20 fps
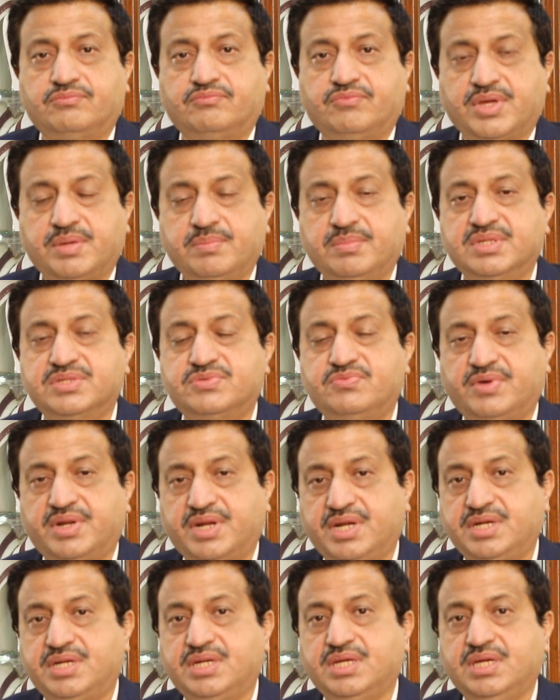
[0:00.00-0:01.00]
famous
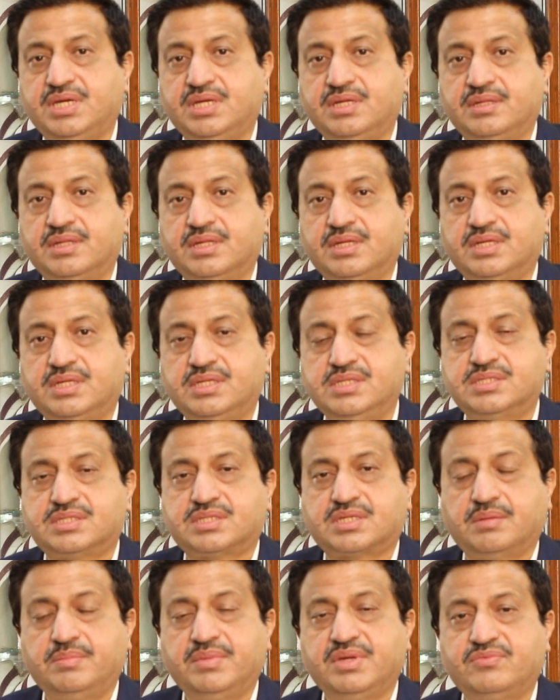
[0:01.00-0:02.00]
variety is
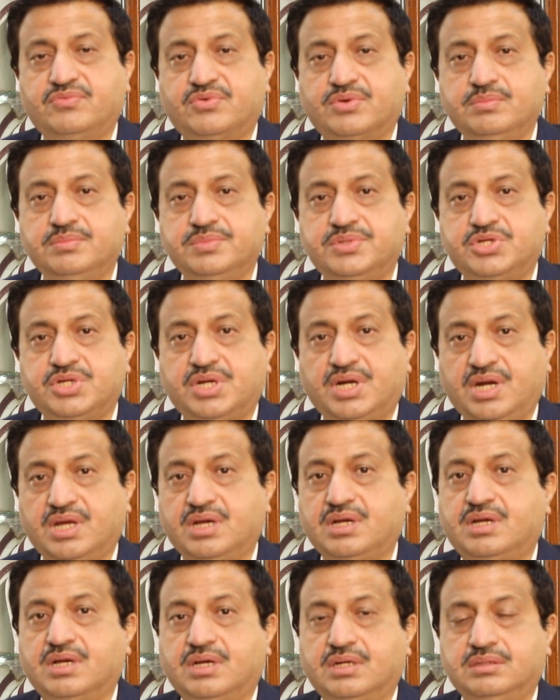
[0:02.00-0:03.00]
coming from Sri
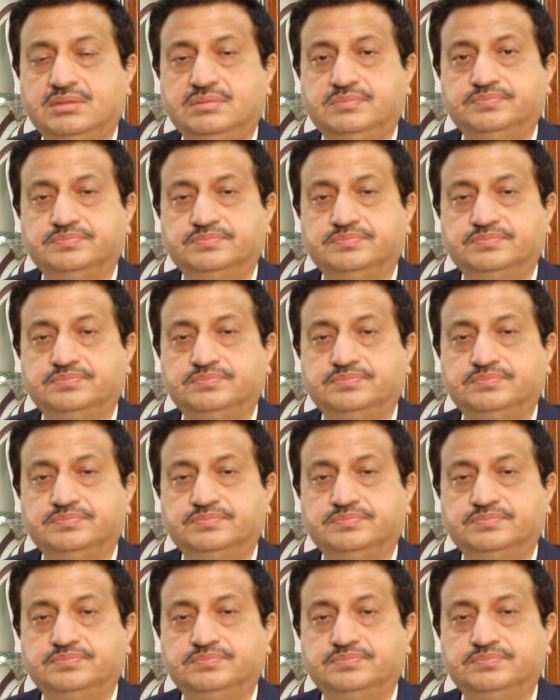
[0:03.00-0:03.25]
Lanka.